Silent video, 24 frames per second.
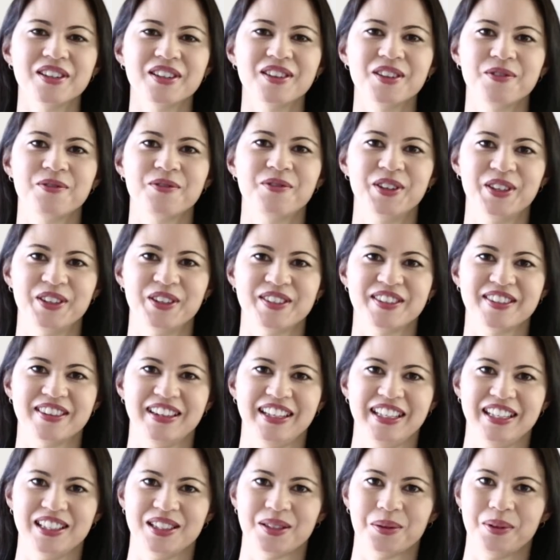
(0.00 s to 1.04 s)
of the first
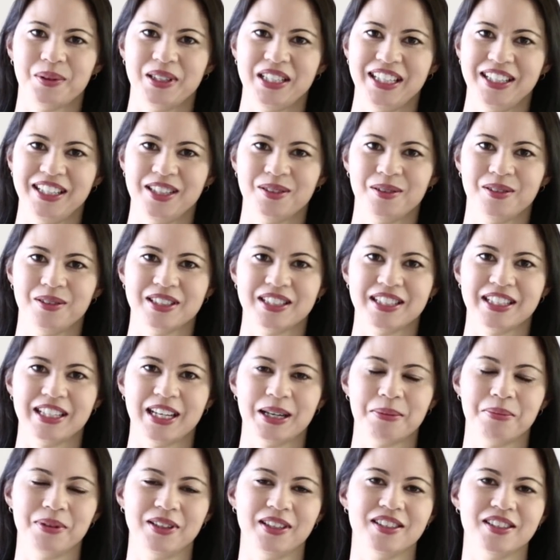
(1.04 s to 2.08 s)
things we need to
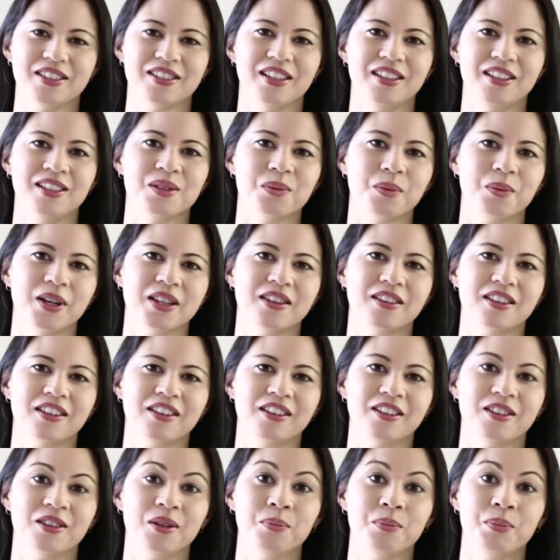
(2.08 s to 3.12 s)
establish is
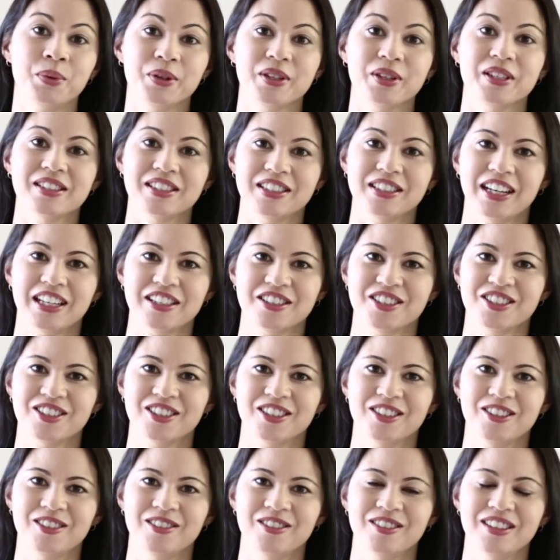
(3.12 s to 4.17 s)
whether the Buddha
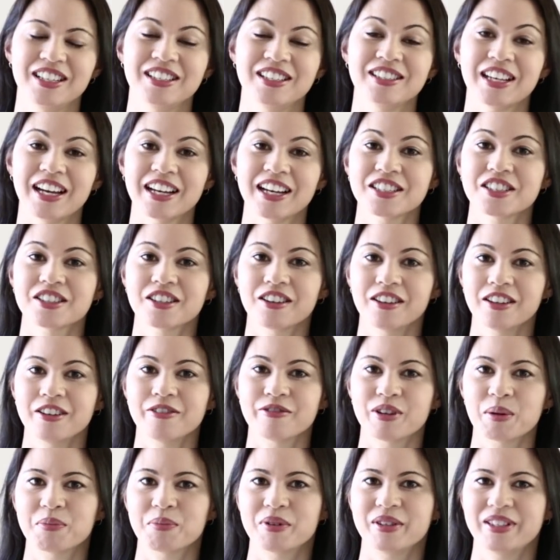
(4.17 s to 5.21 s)
statue is actually
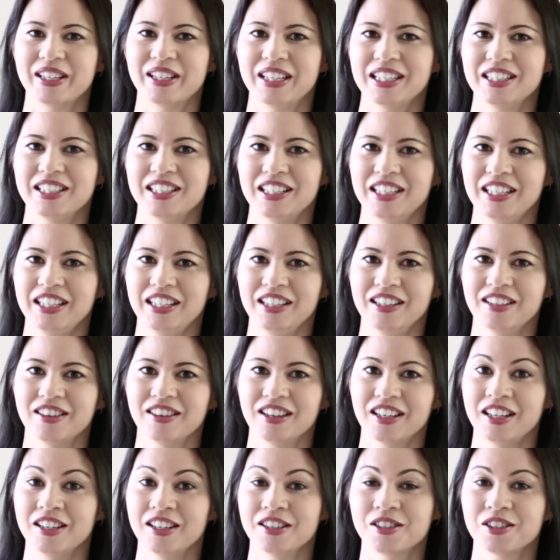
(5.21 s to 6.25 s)
representing
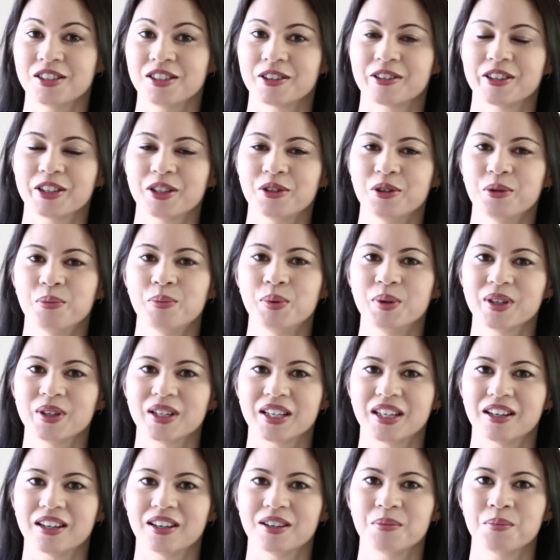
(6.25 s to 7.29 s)
the historical
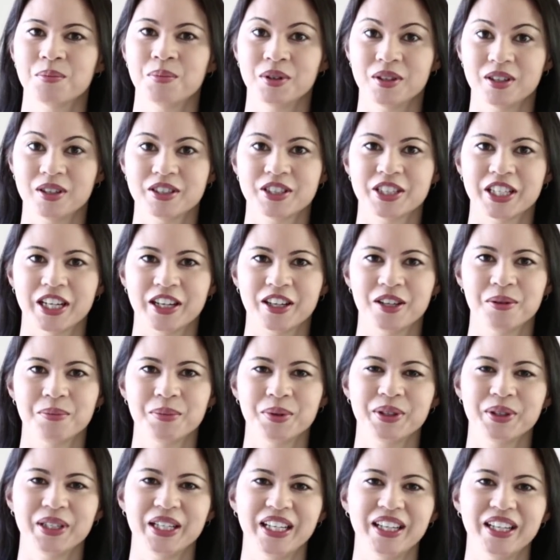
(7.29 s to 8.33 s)
Buddha, Buddha
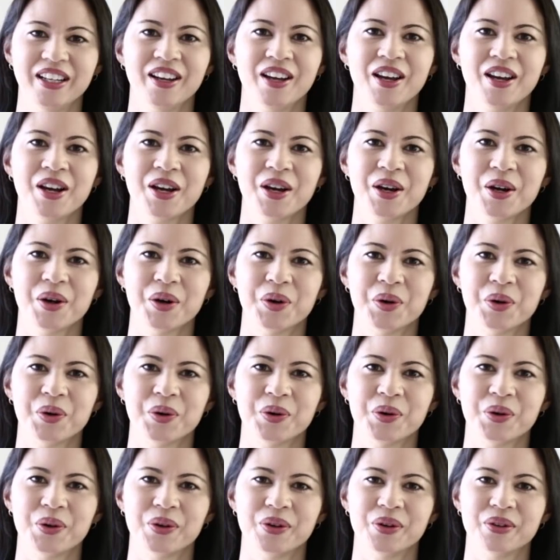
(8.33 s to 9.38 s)
Shakyamuni,
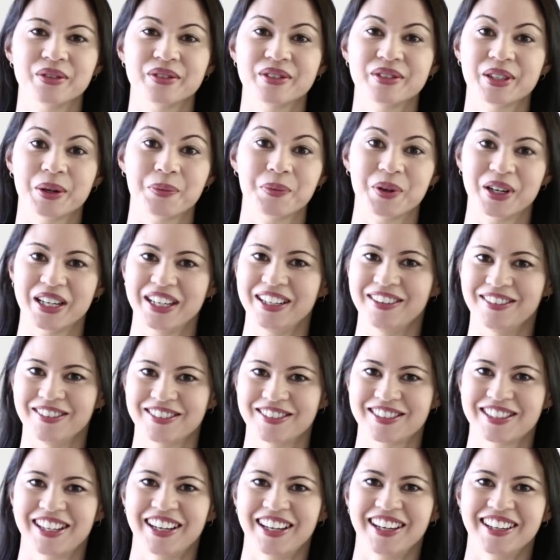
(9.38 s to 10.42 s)
or someone
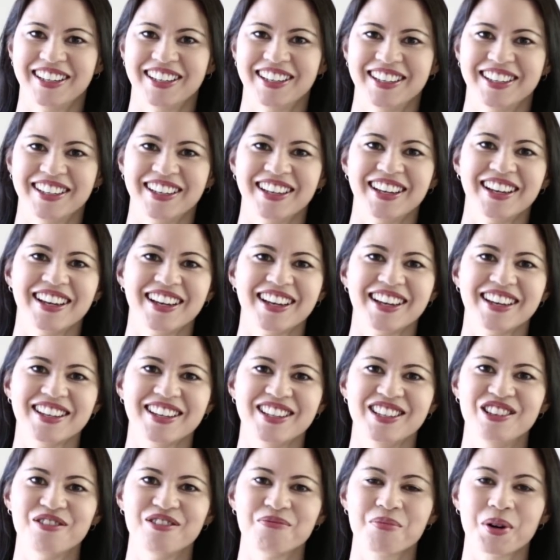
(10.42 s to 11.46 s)
else.
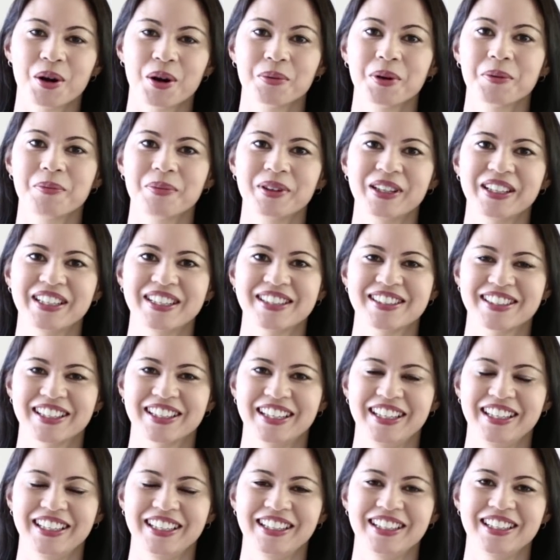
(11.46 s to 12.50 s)
You've probably
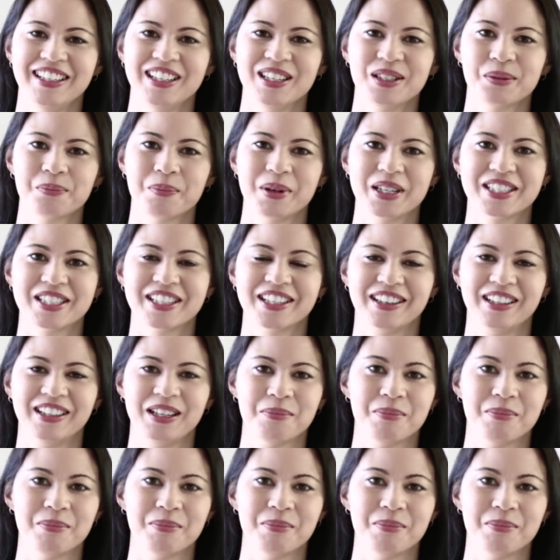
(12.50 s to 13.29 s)
seen, especially